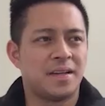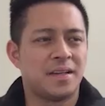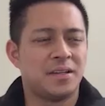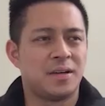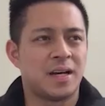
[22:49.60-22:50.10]

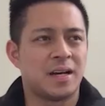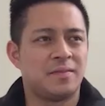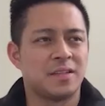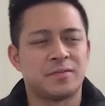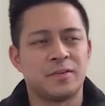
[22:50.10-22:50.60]
You know, I
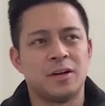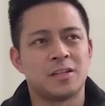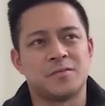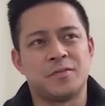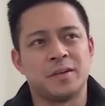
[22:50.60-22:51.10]
have this
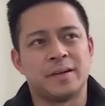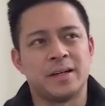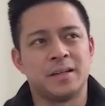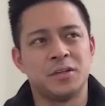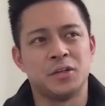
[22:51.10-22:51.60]
philosophy,
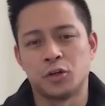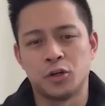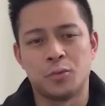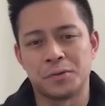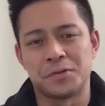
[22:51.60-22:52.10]
right? You don't
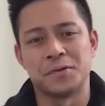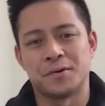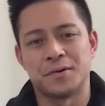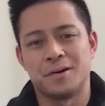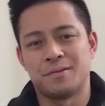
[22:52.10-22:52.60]
know what you
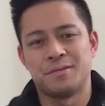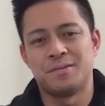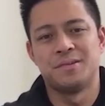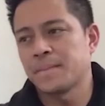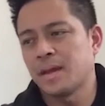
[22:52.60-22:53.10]
don't know.
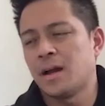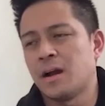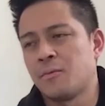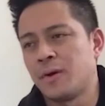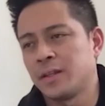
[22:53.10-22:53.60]

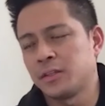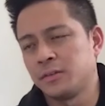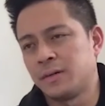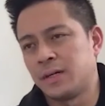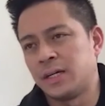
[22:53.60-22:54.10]
I went
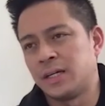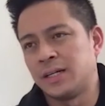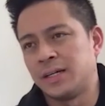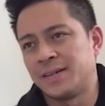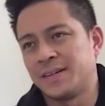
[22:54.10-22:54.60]
to,
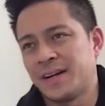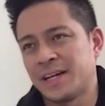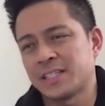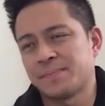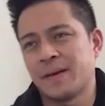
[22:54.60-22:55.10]
uh,
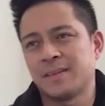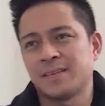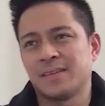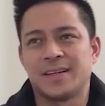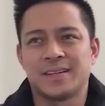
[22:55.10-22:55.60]
I spent
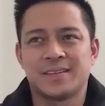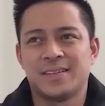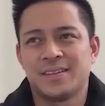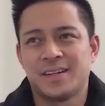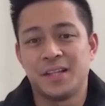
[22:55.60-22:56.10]
like
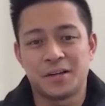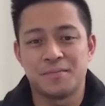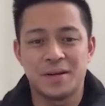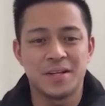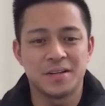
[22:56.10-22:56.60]
a lot
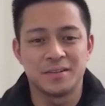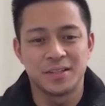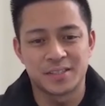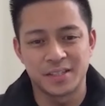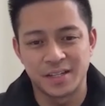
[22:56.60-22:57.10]
of money on
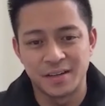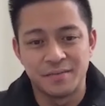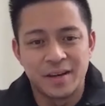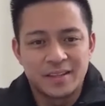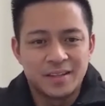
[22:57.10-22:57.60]
this uh,
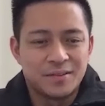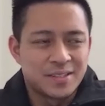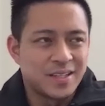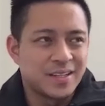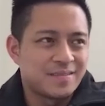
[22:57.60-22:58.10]
event. It
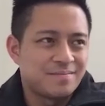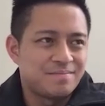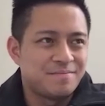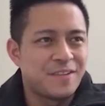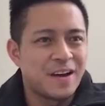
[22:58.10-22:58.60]
was like
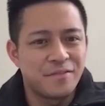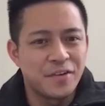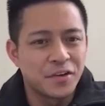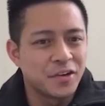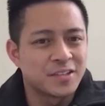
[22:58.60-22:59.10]
five
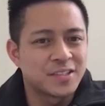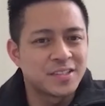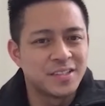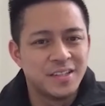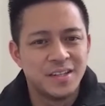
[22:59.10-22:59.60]

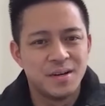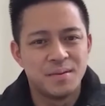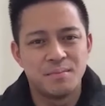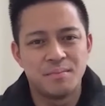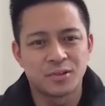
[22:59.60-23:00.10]
figures,
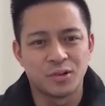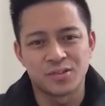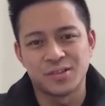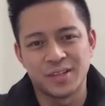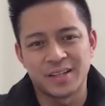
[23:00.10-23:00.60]

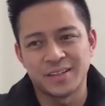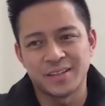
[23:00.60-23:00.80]
close to like,